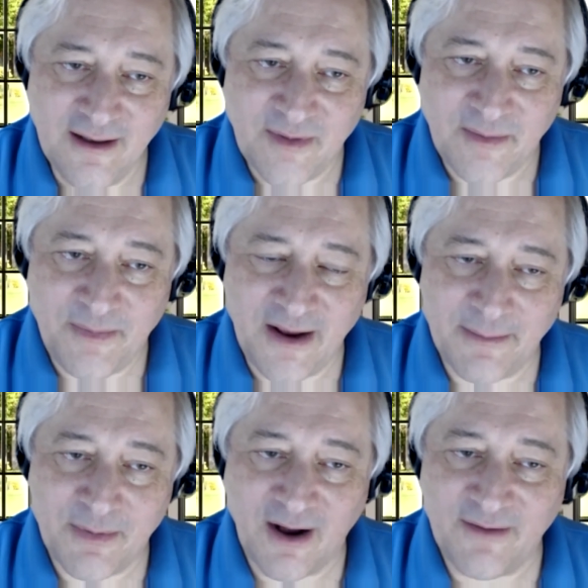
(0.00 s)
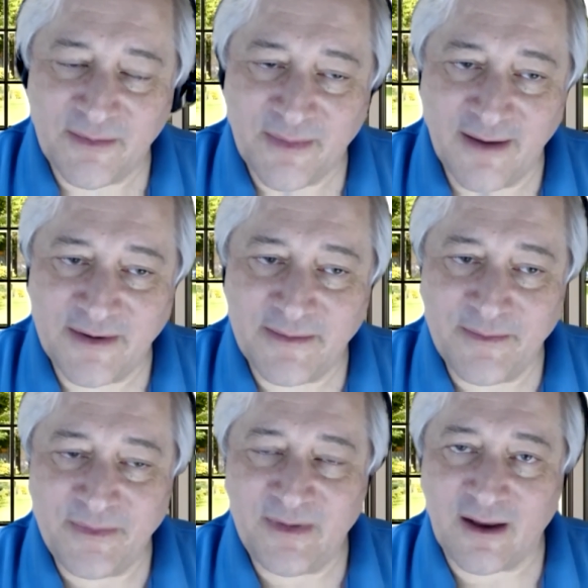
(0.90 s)
But pick a private moment,
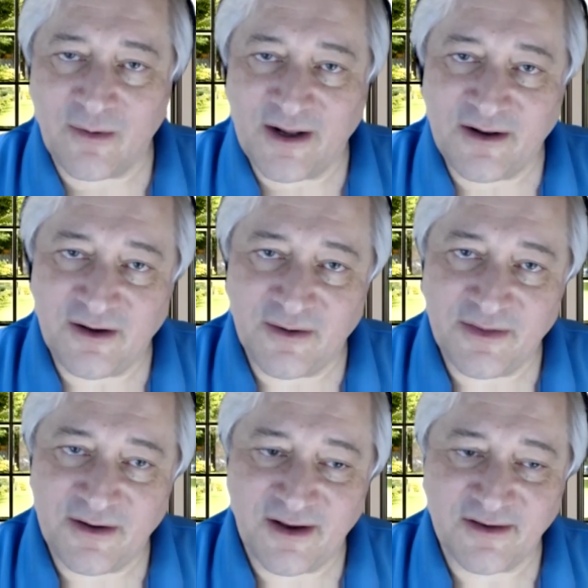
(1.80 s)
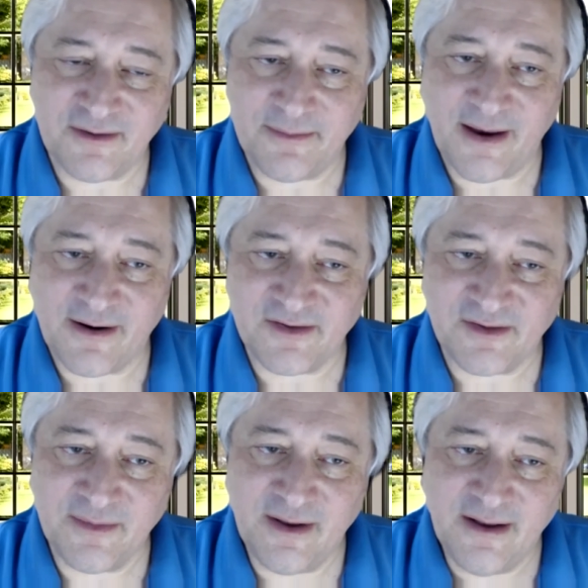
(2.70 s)
pick a way to do it that doesn't embarrass
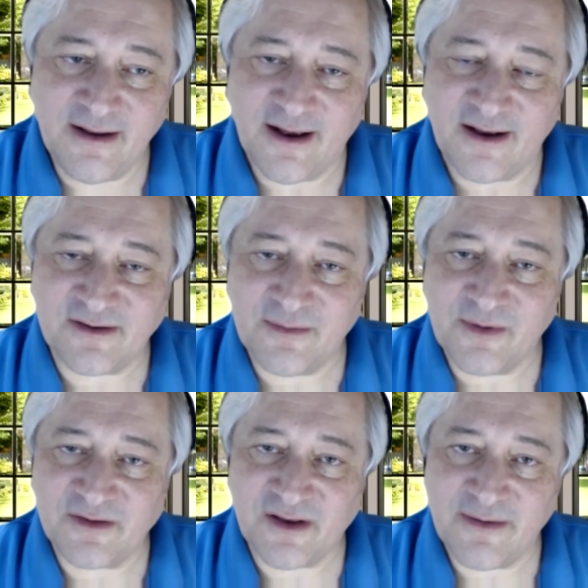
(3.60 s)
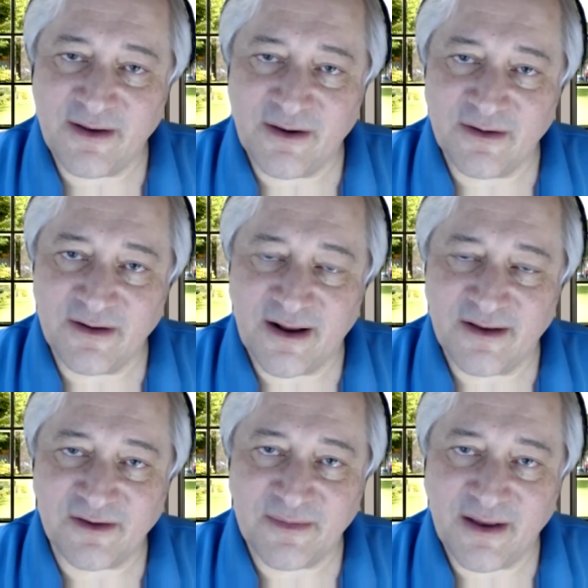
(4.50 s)
them, ask them what's going on and
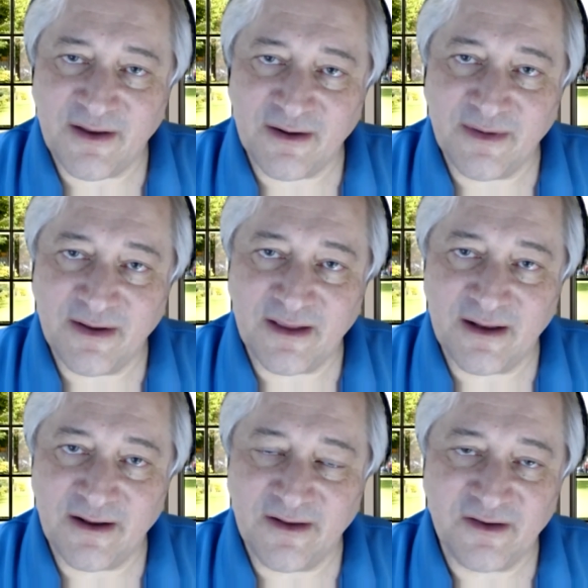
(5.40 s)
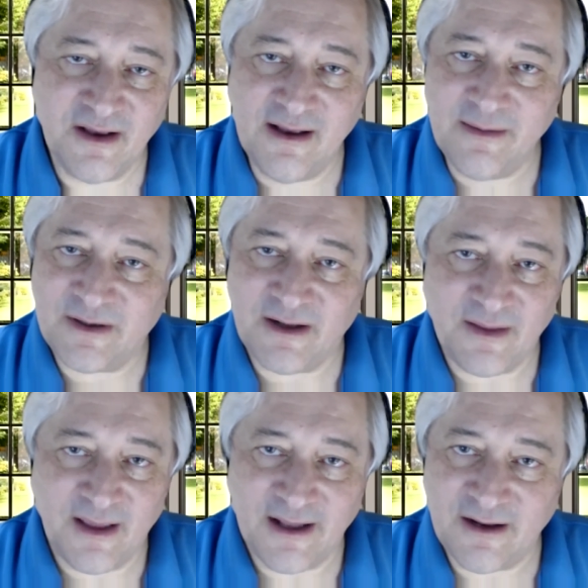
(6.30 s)
ask them how you can meet their needs. But
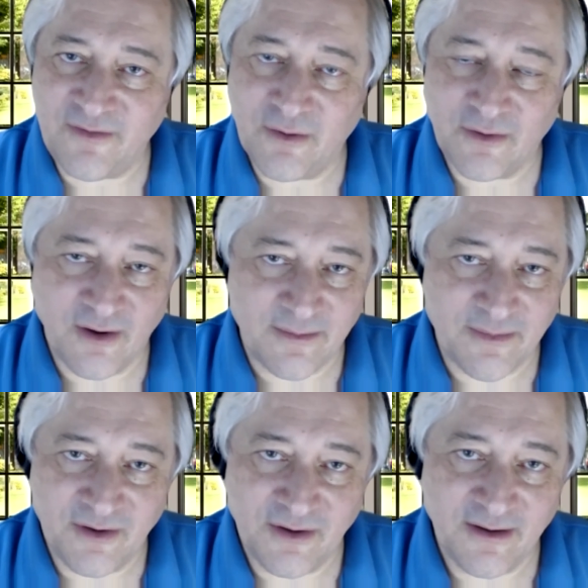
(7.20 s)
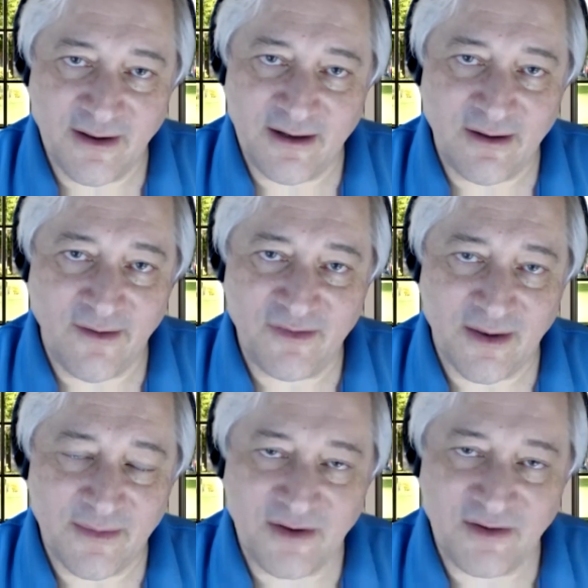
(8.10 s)
in the end, if you're an entrepreneur and you have
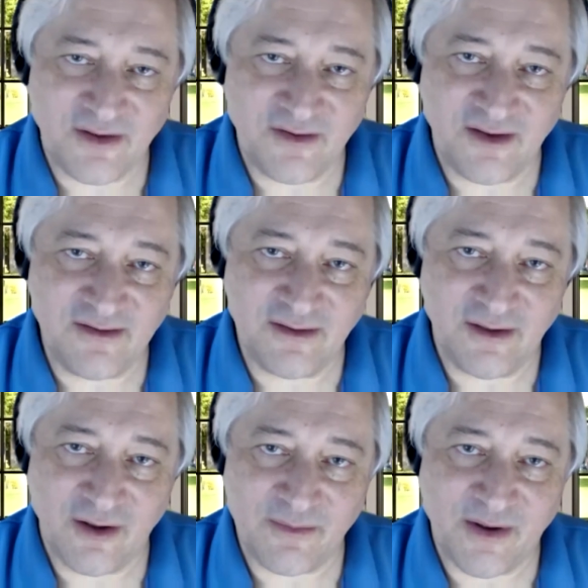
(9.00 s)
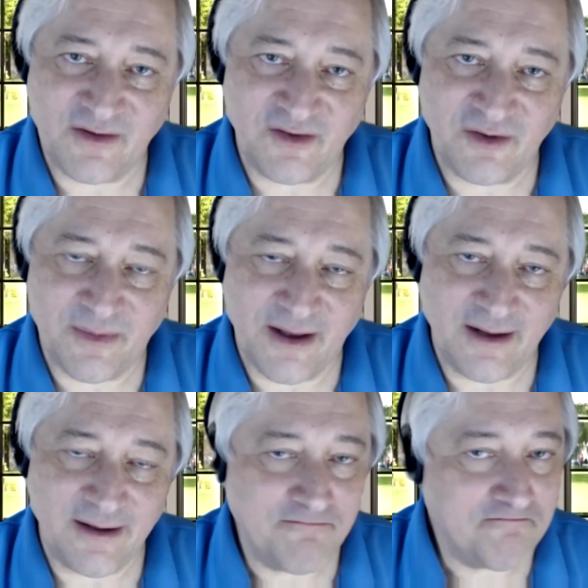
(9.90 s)
someone who's consistently not
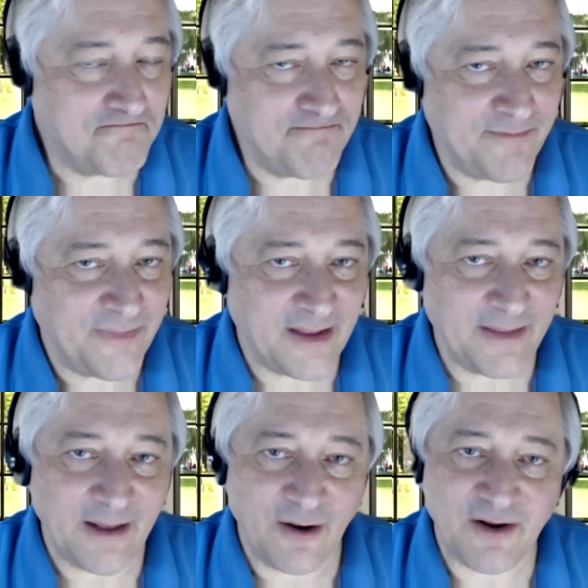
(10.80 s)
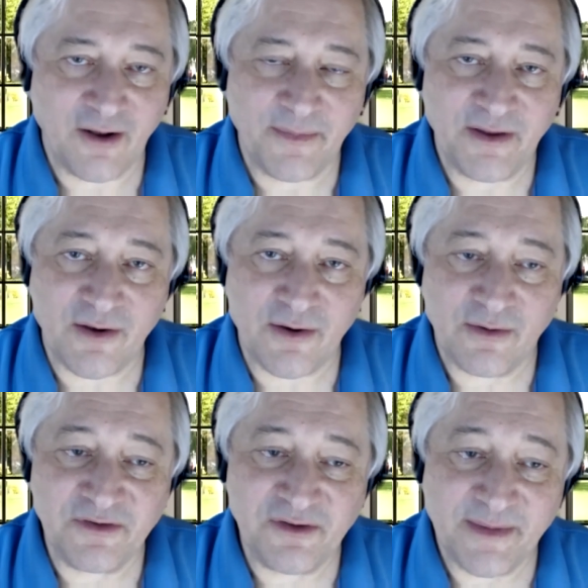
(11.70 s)
participating, then they're not helping your
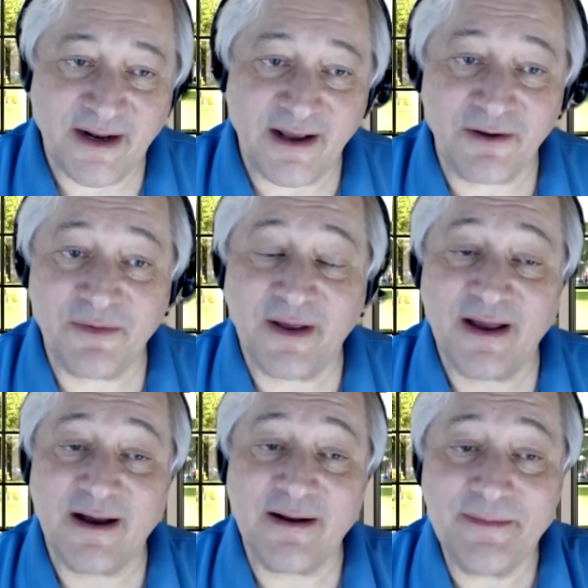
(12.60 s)
cause, no matter how good they are.